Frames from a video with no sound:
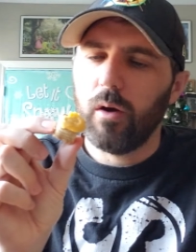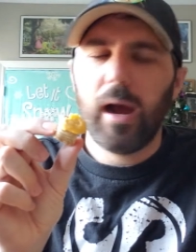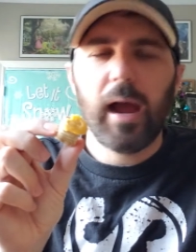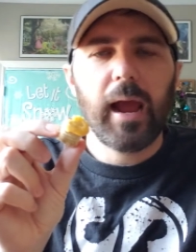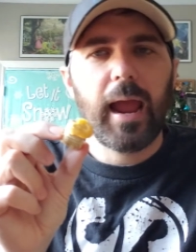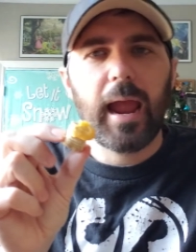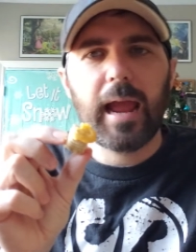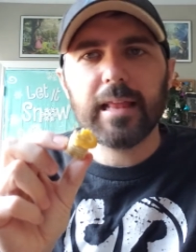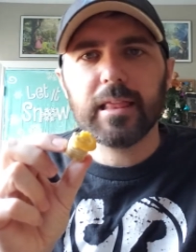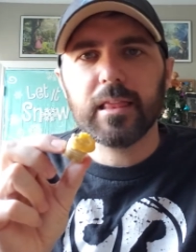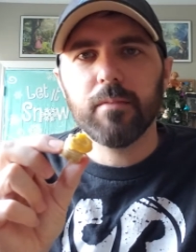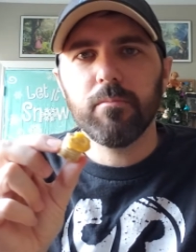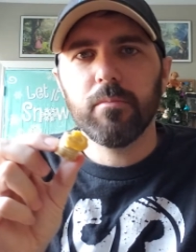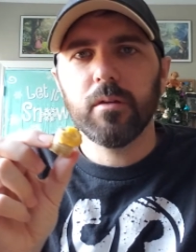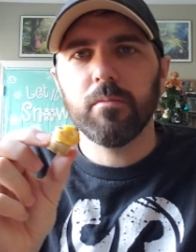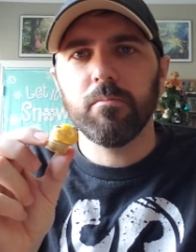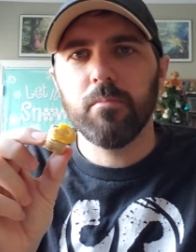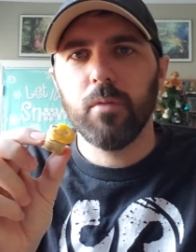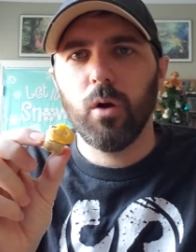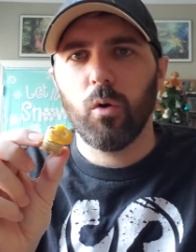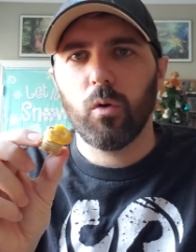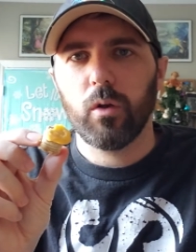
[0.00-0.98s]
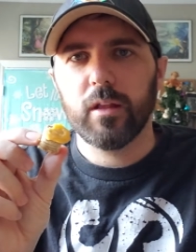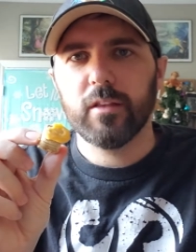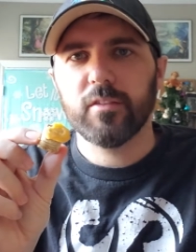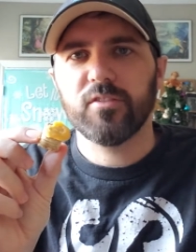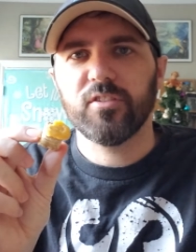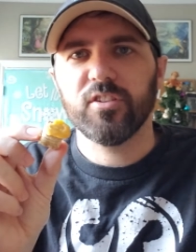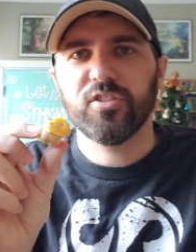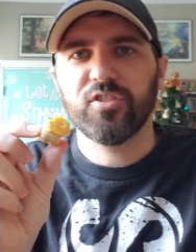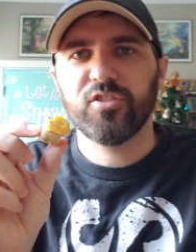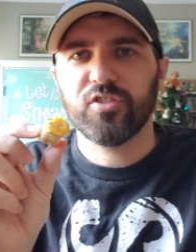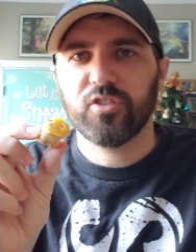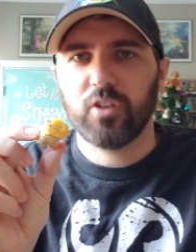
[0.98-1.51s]
I hate them in milk. It's
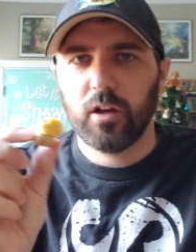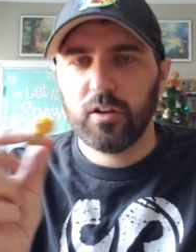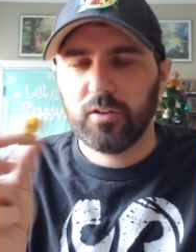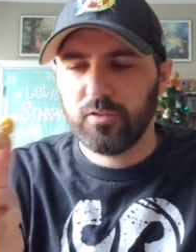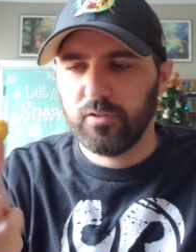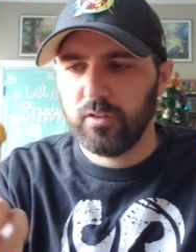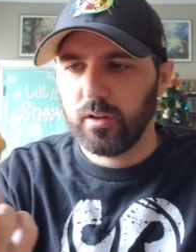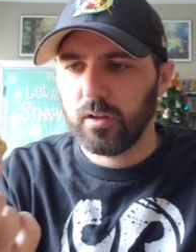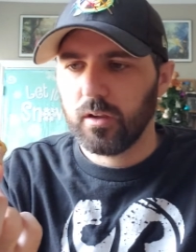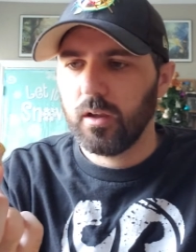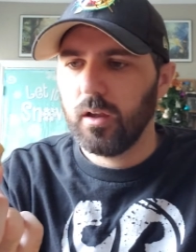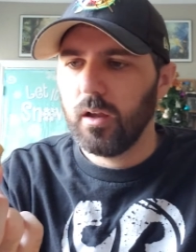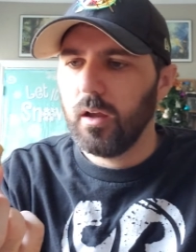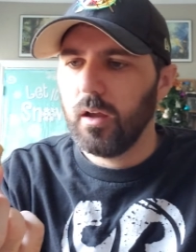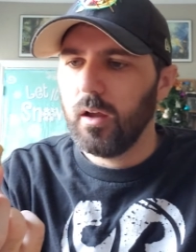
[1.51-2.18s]
disgusting.